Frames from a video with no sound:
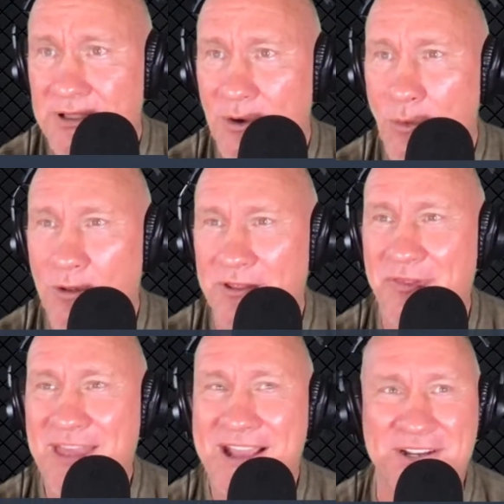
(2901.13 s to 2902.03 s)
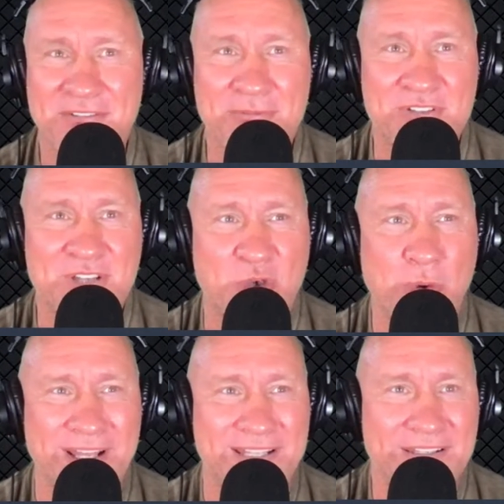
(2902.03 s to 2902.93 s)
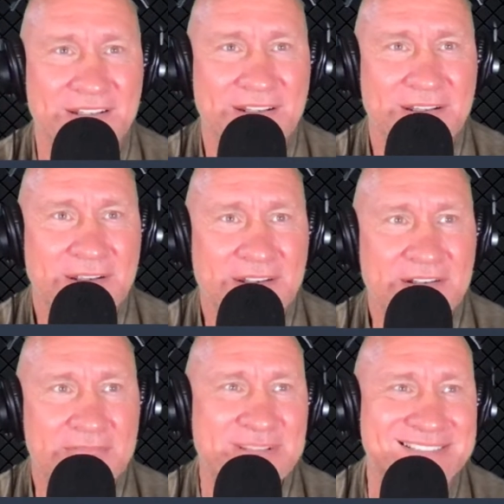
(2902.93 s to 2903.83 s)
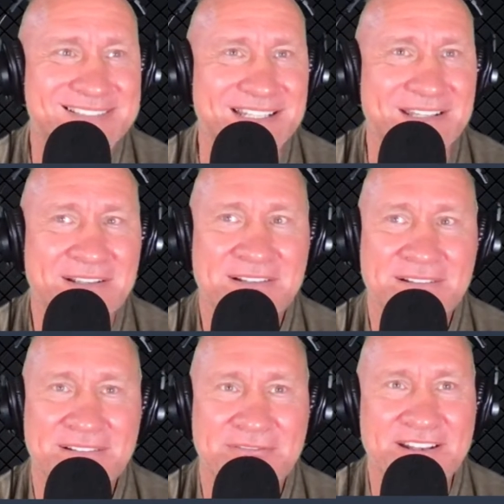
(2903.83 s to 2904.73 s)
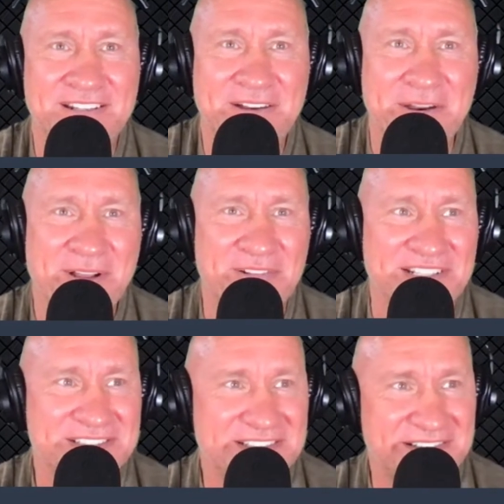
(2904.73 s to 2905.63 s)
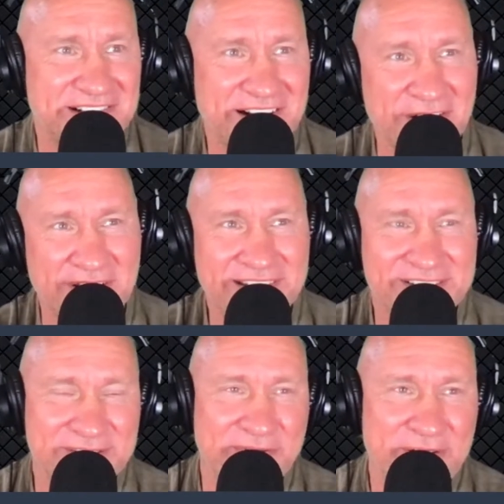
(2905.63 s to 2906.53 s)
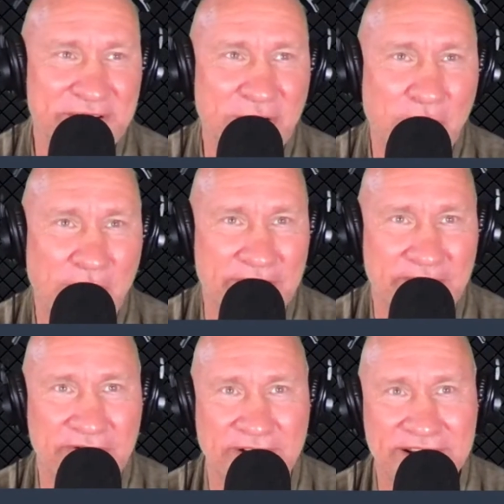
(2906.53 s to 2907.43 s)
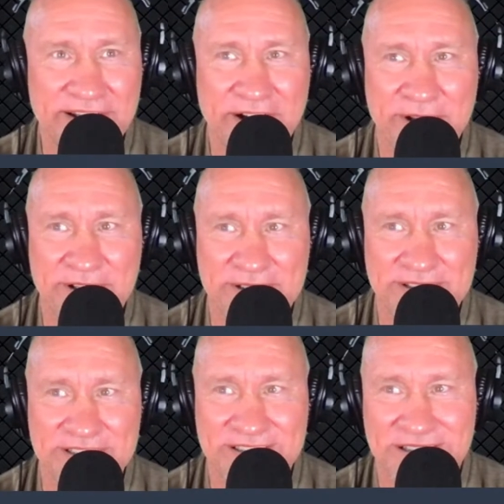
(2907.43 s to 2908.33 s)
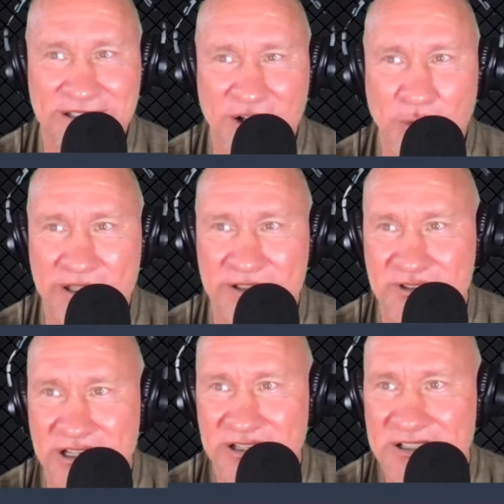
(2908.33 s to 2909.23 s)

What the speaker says: Wally Thacker from Coquitlam, BC. Friend of Larry Melnick's. I don't know. It's fair to call Wally a friend of Larry Melnick's. He's just an acquaintance, right?